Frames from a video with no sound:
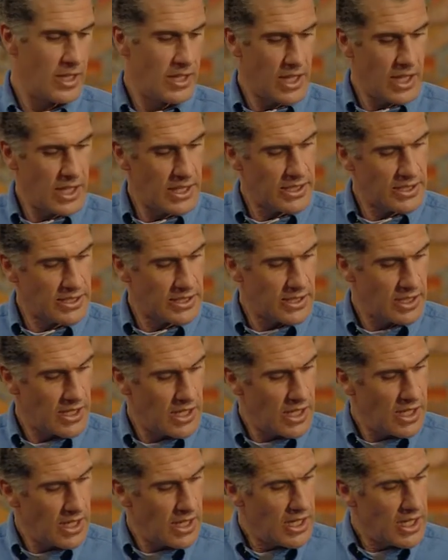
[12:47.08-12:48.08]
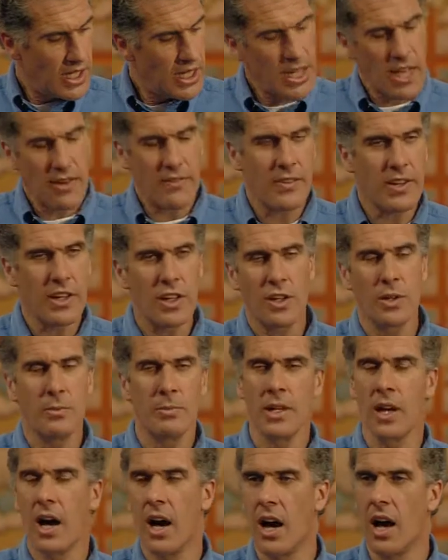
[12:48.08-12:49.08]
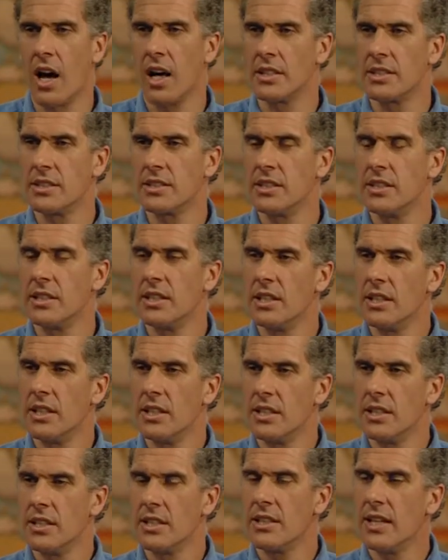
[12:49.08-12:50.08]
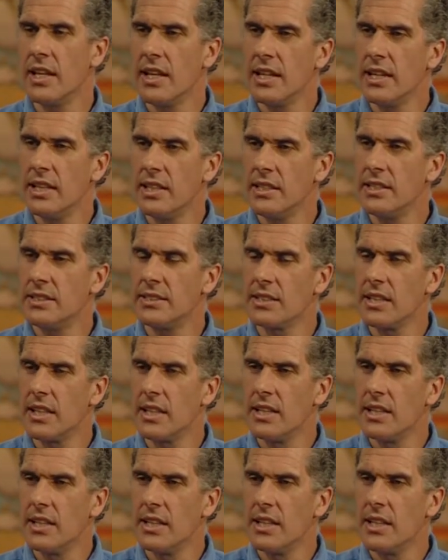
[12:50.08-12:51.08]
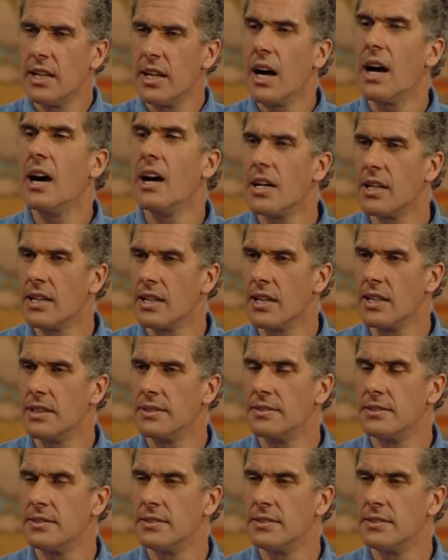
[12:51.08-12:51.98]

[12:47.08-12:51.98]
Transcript: In every human heart, there is a hunger.